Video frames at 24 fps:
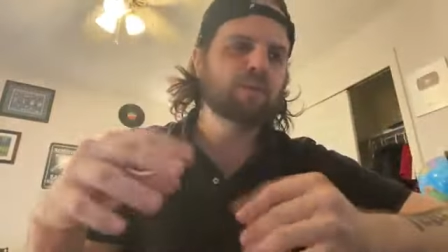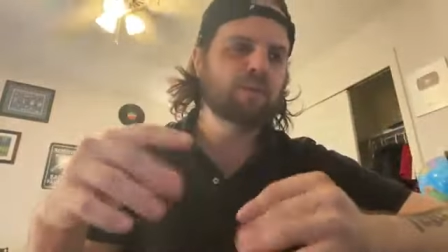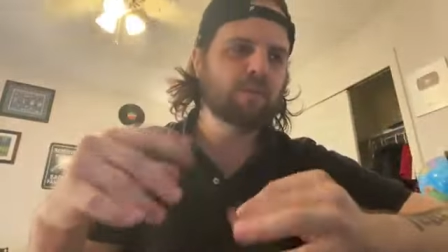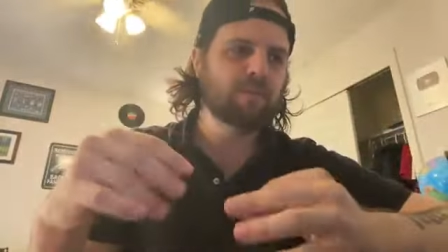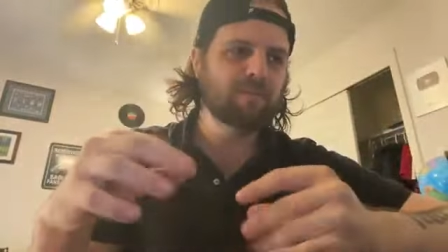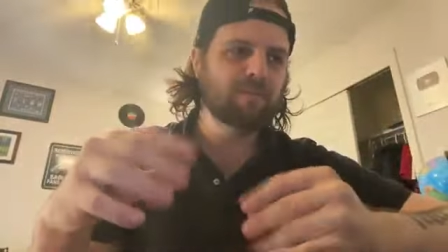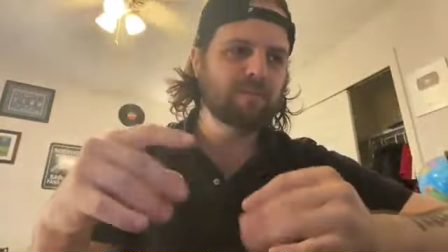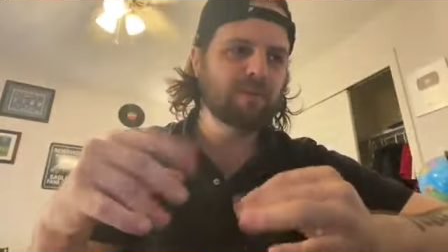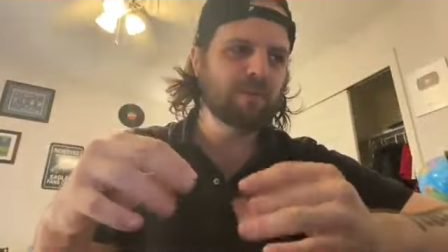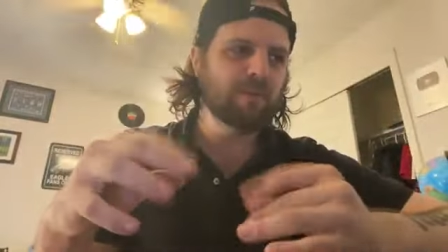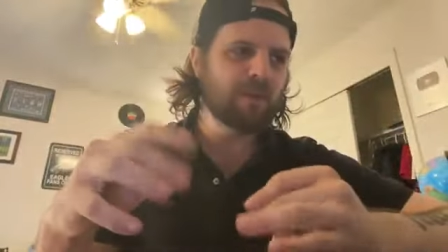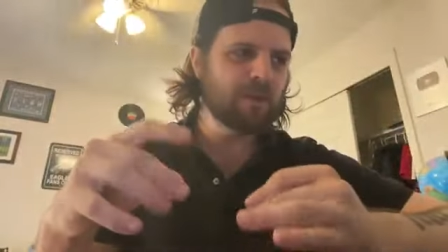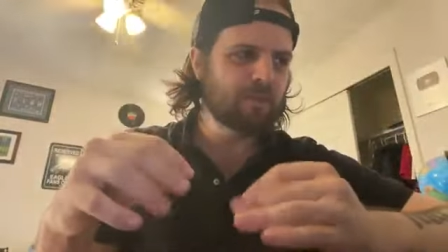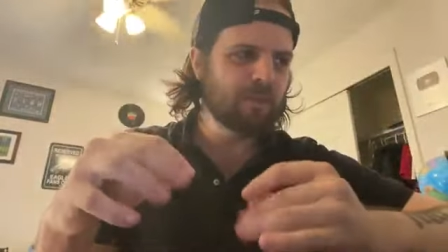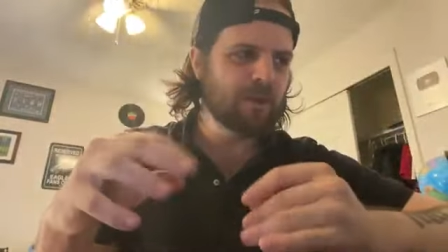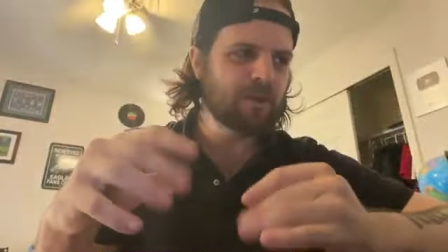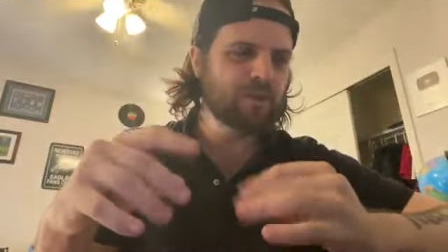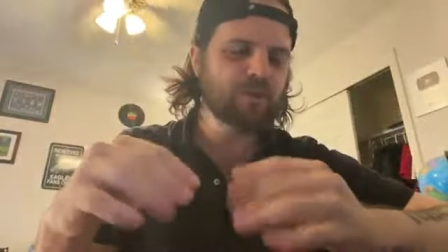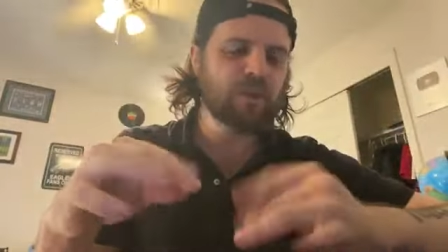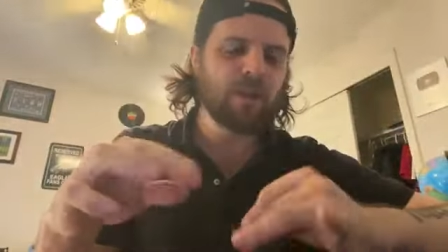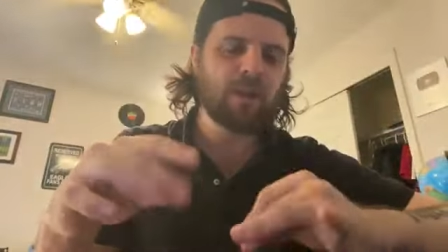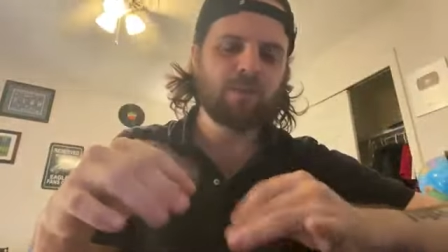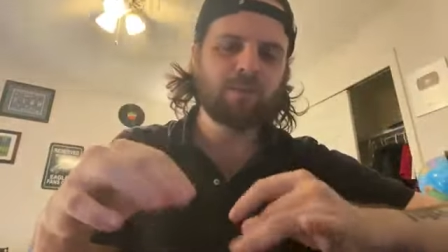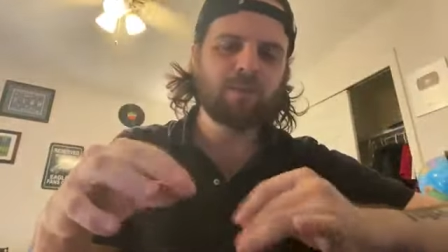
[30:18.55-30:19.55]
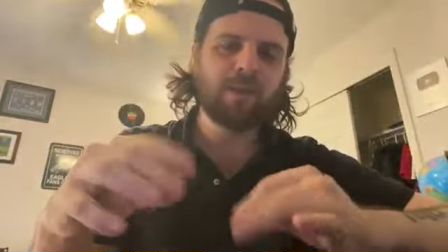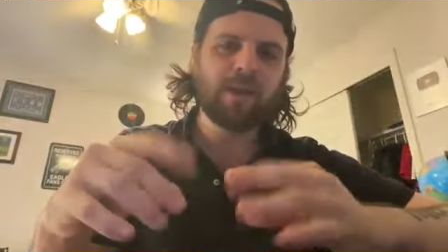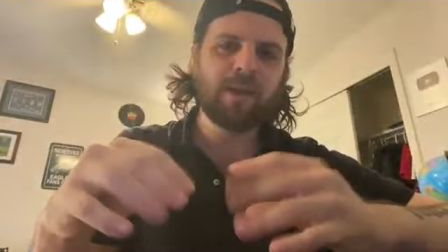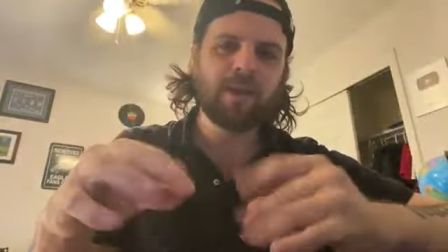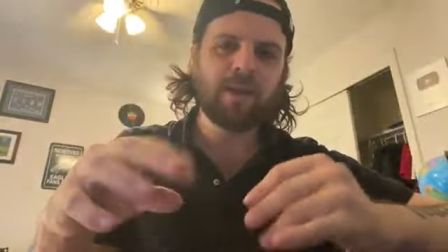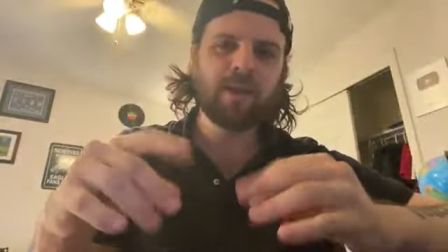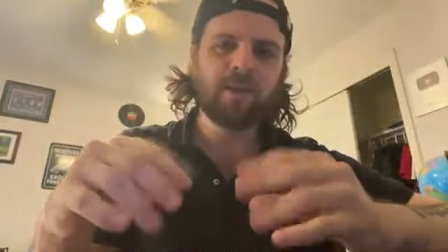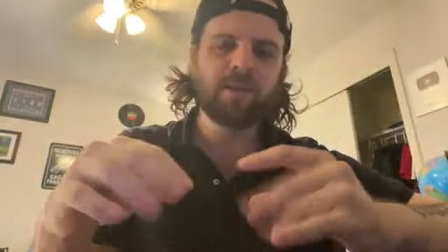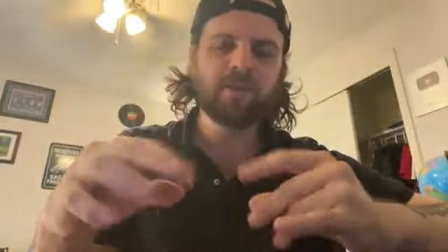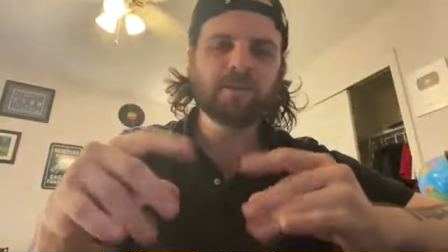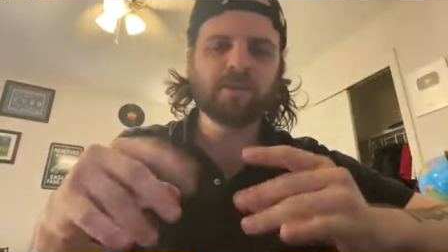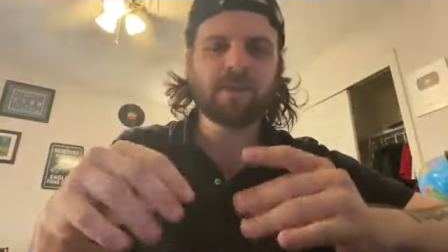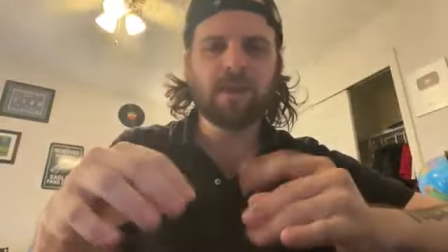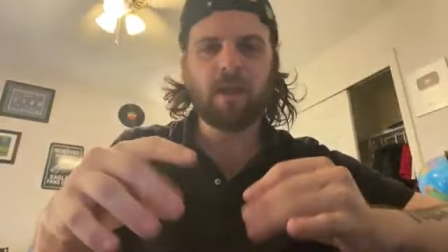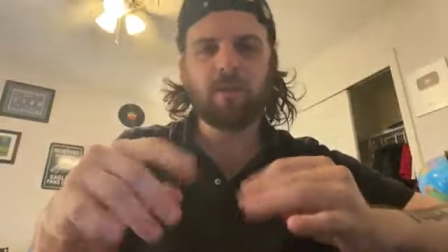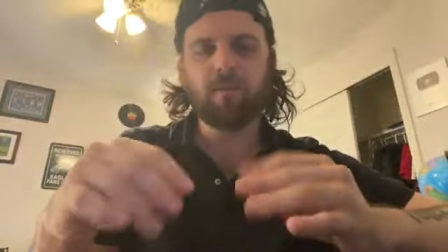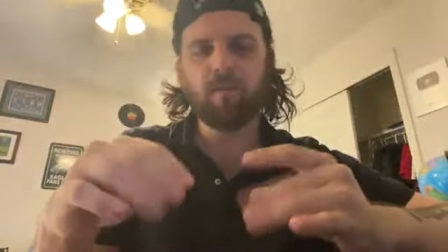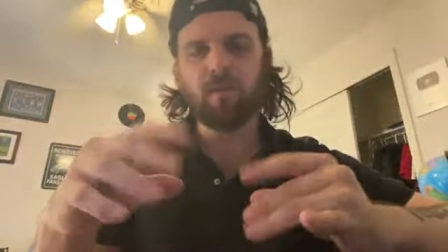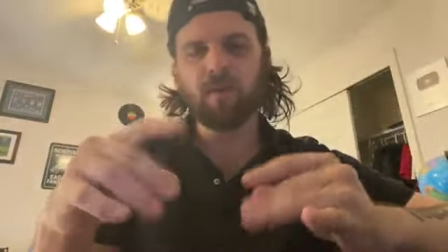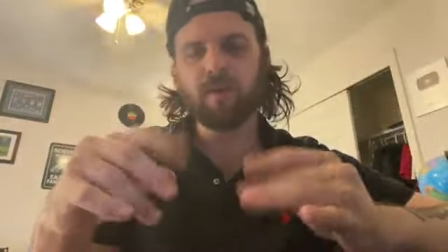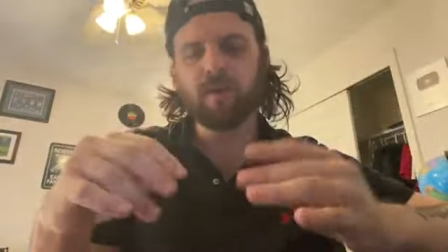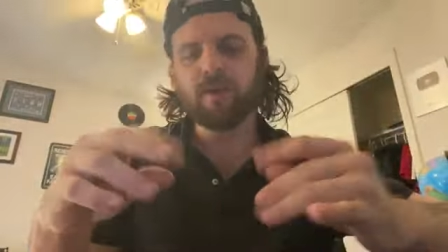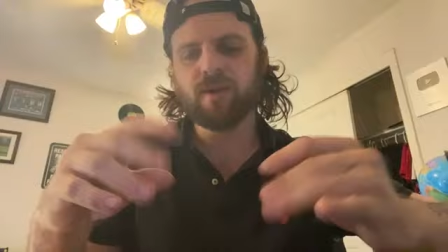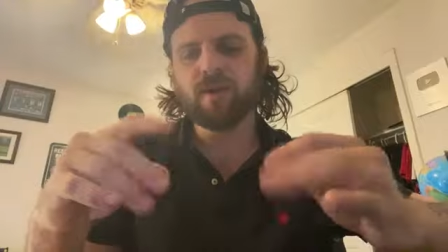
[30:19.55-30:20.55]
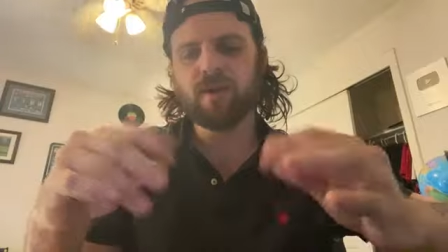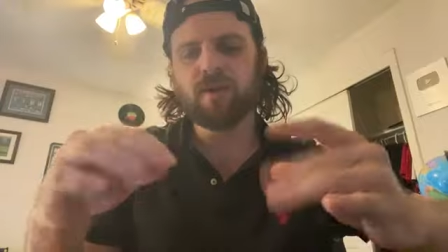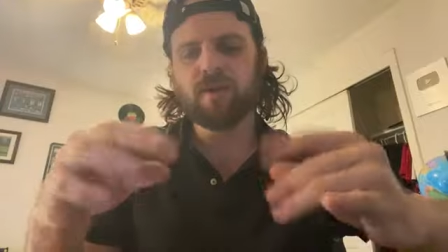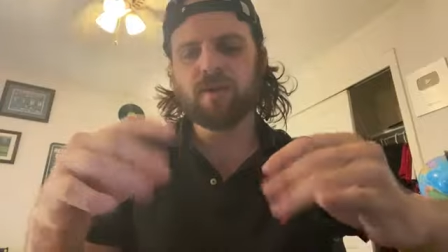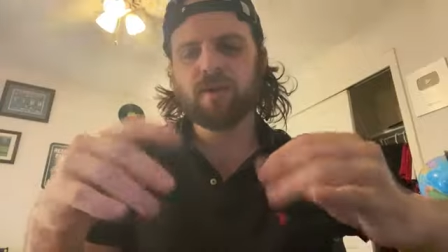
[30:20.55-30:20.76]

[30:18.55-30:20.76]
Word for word: Hopefully, I'll get my channel back ASAP. We're gonna